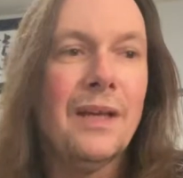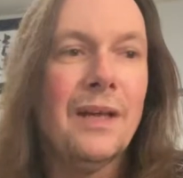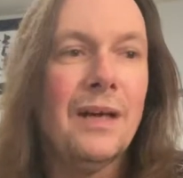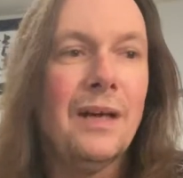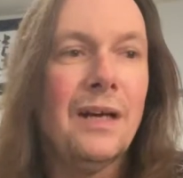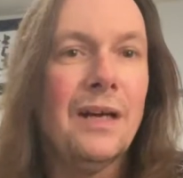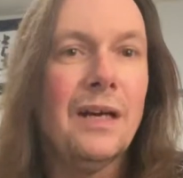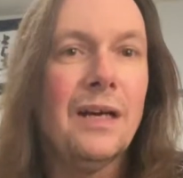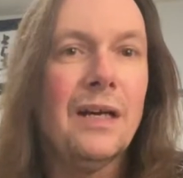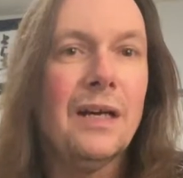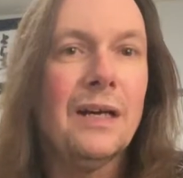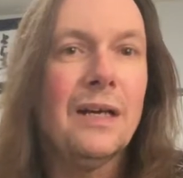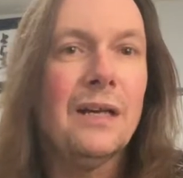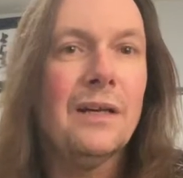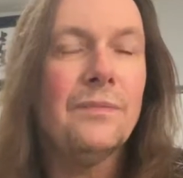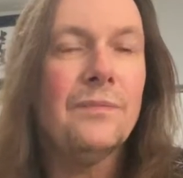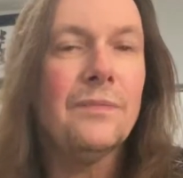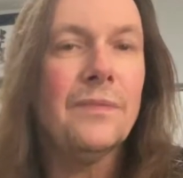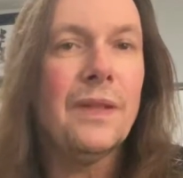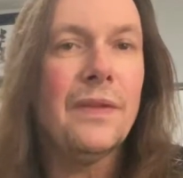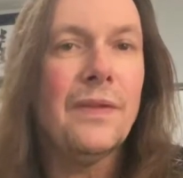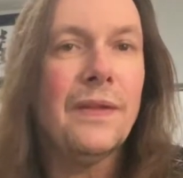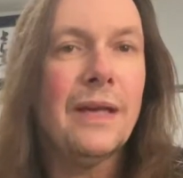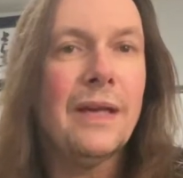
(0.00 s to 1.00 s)
I
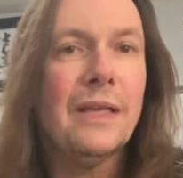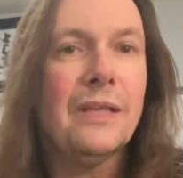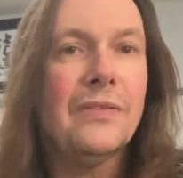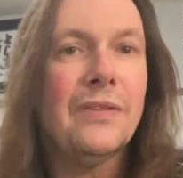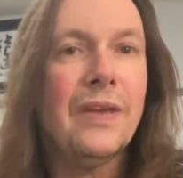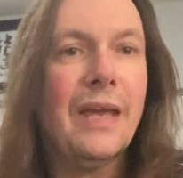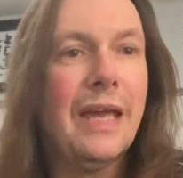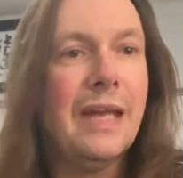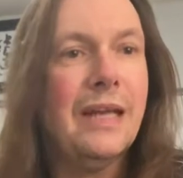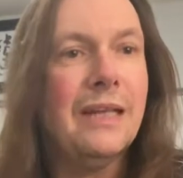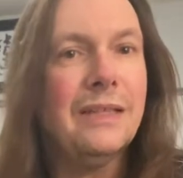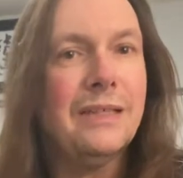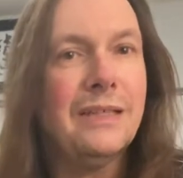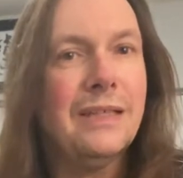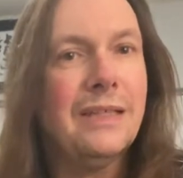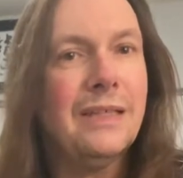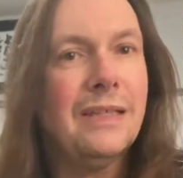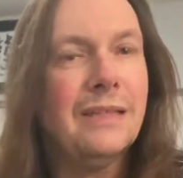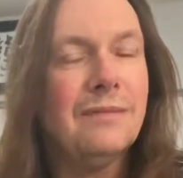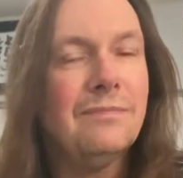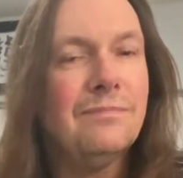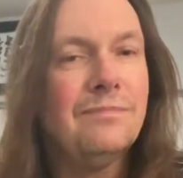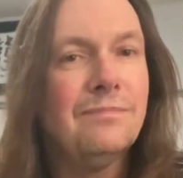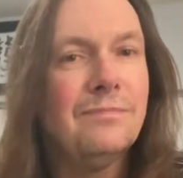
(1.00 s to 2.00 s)
think it's an
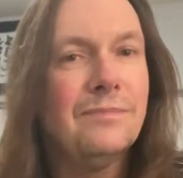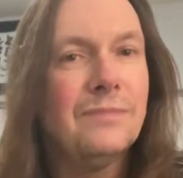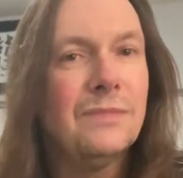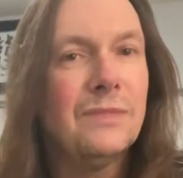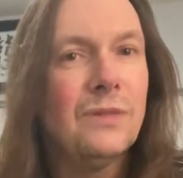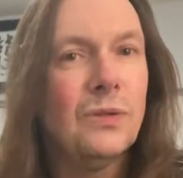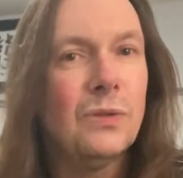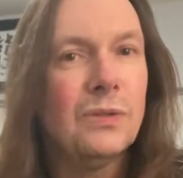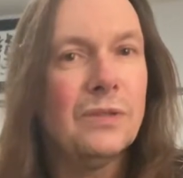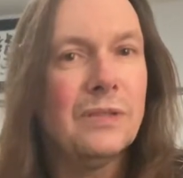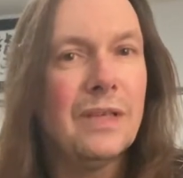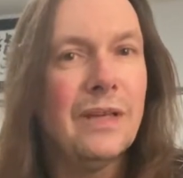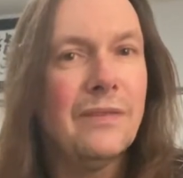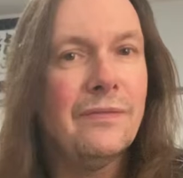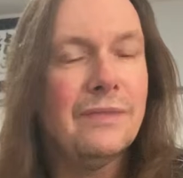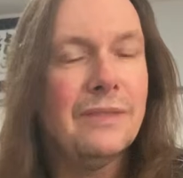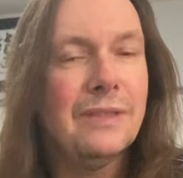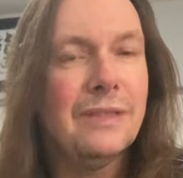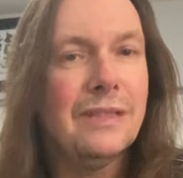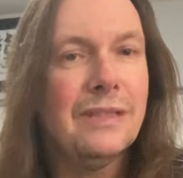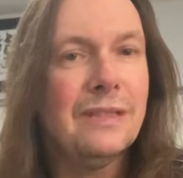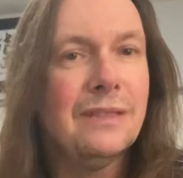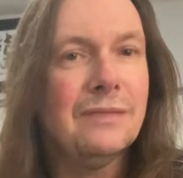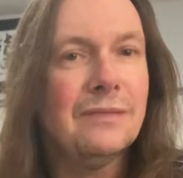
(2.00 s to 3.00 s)
18 or
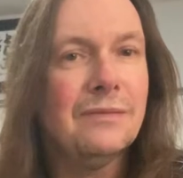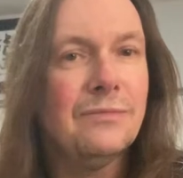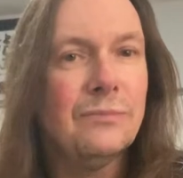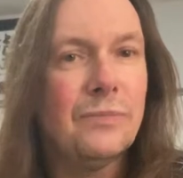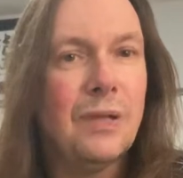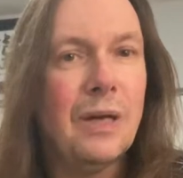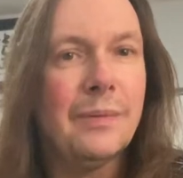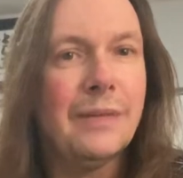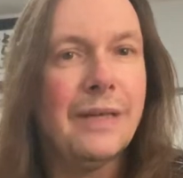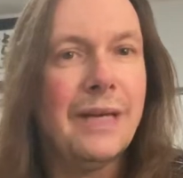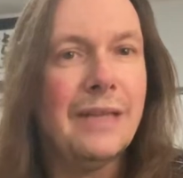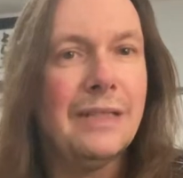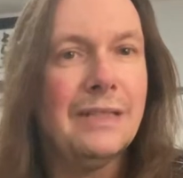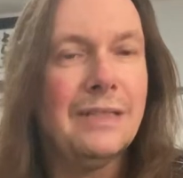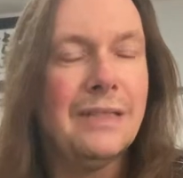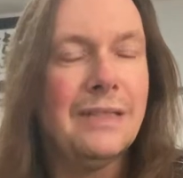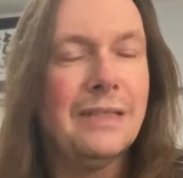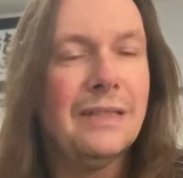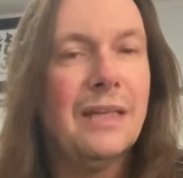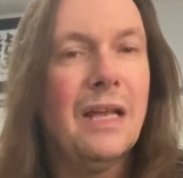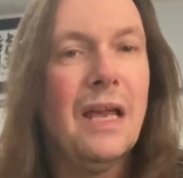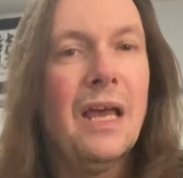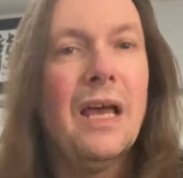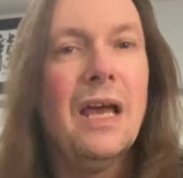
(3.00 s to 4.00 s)
17, probably
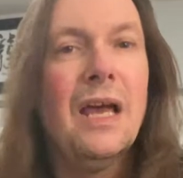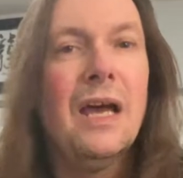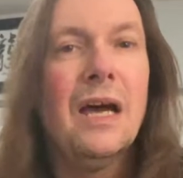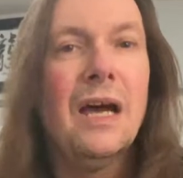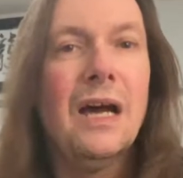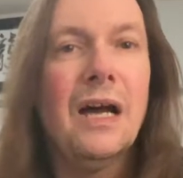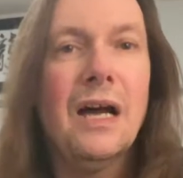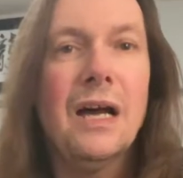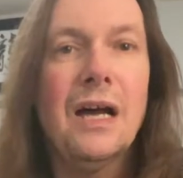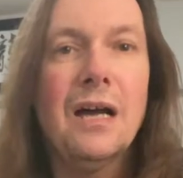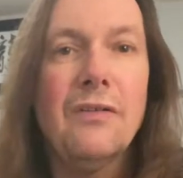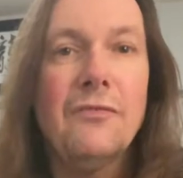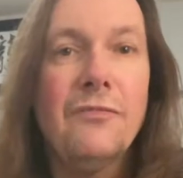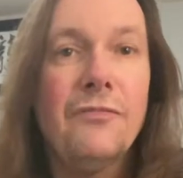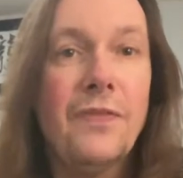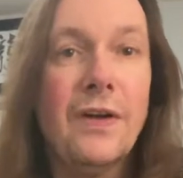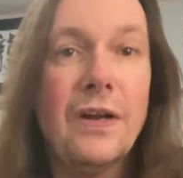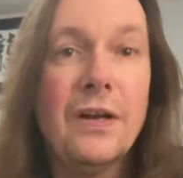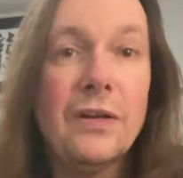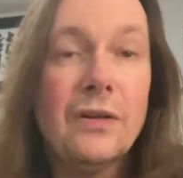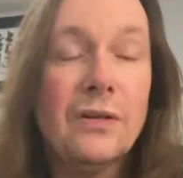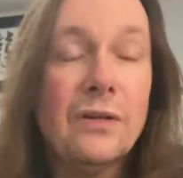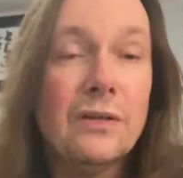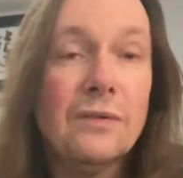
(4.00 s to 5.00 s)
18,
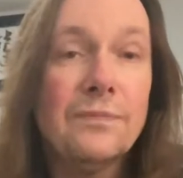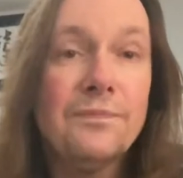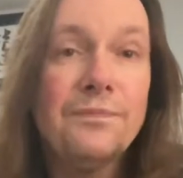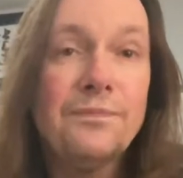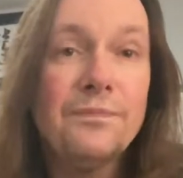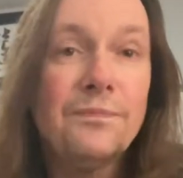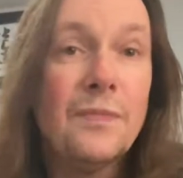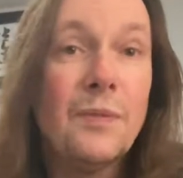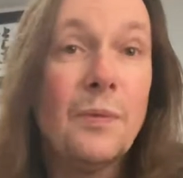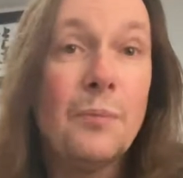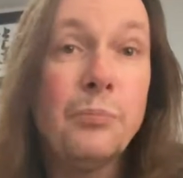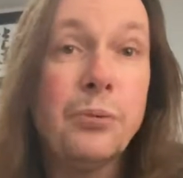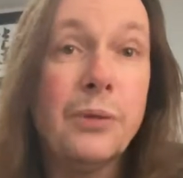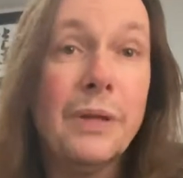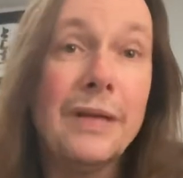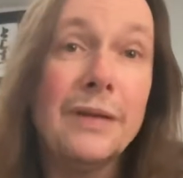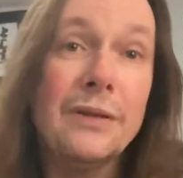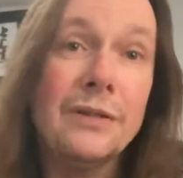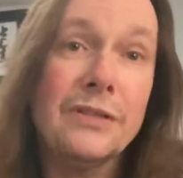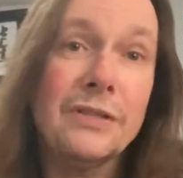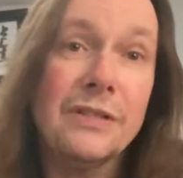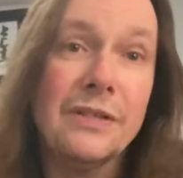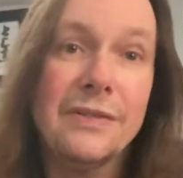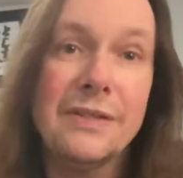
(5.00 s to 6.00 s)
Fender
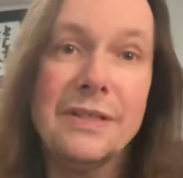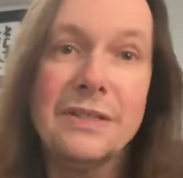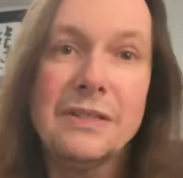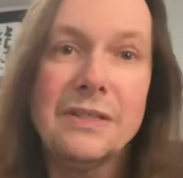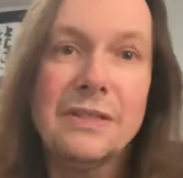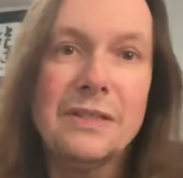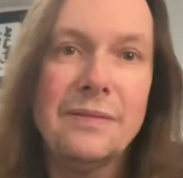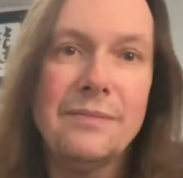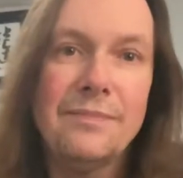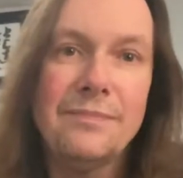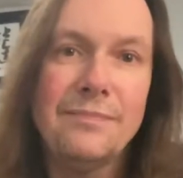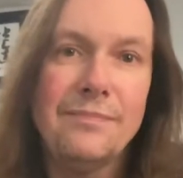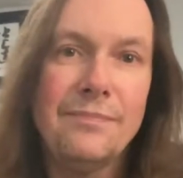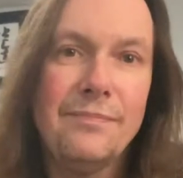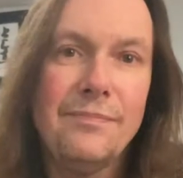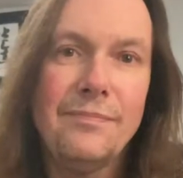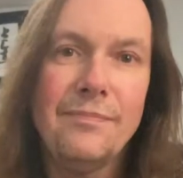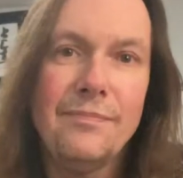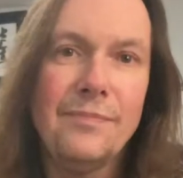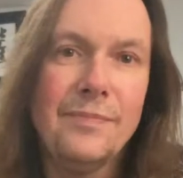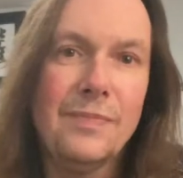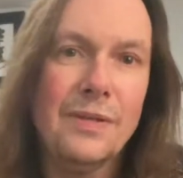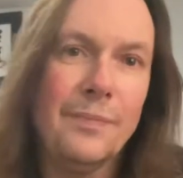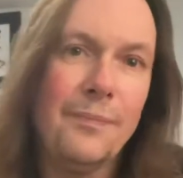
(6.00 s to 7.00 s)
Player Series.
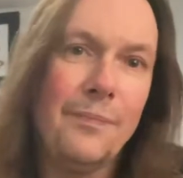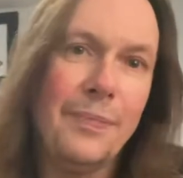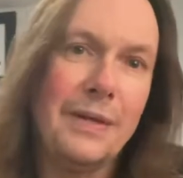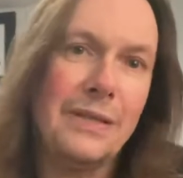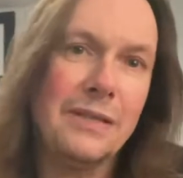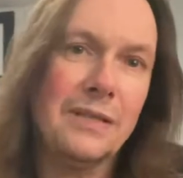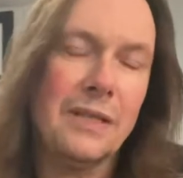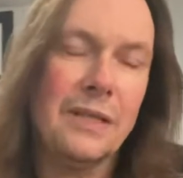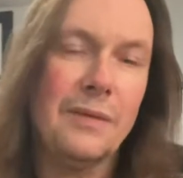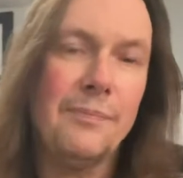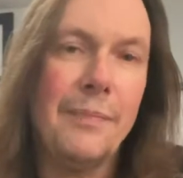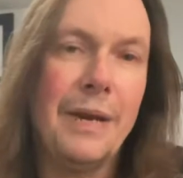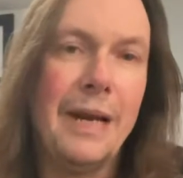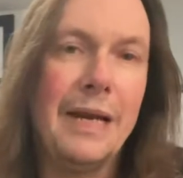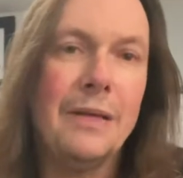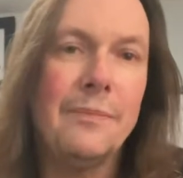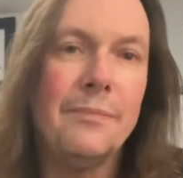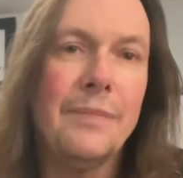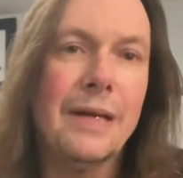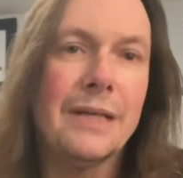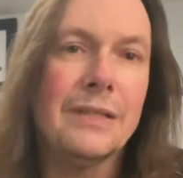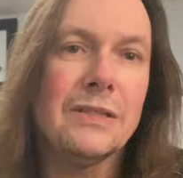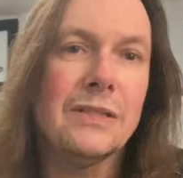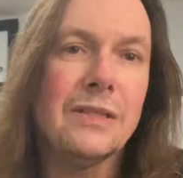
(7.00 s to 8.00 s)
It's basically made in
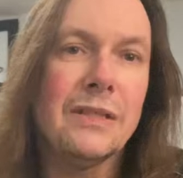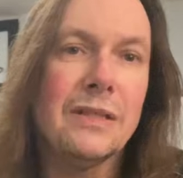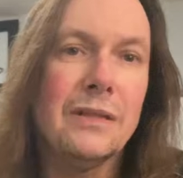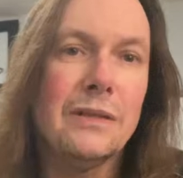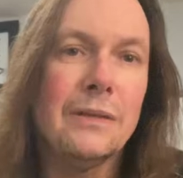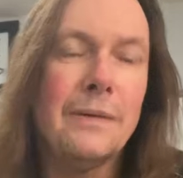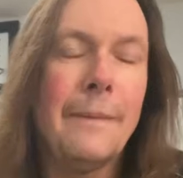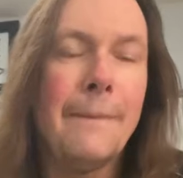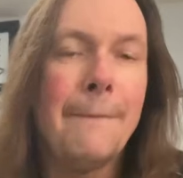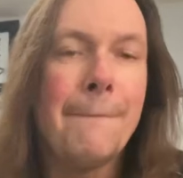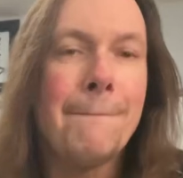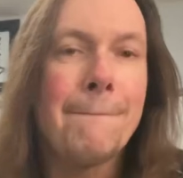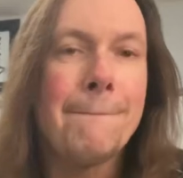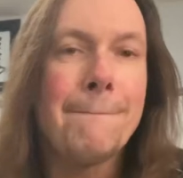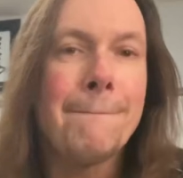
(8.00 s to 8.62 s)
Mexico.